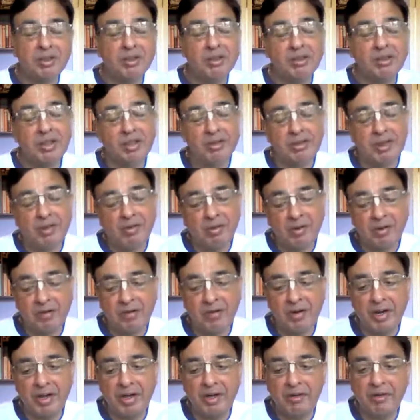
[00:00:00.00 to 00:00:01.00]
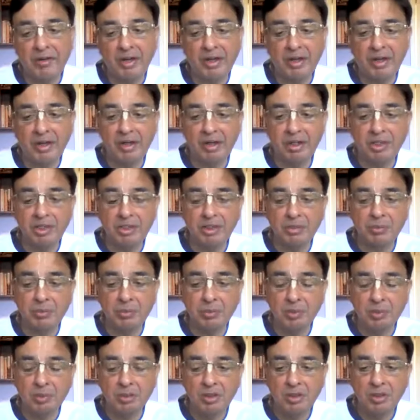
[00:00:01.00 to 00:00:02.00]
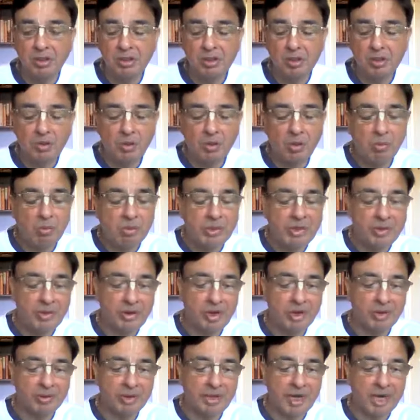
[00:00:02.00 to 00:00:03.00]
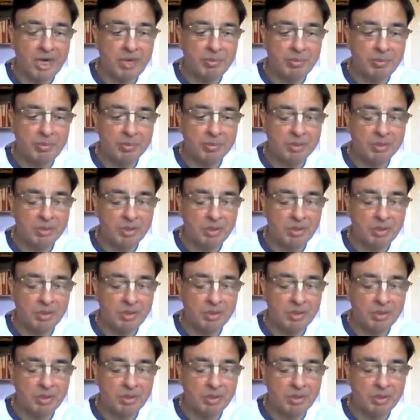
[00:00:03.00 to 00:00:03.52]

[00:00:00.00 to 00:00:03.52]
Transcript: I think they were afraid of Hiranyakashipu. Nobody tried to help him.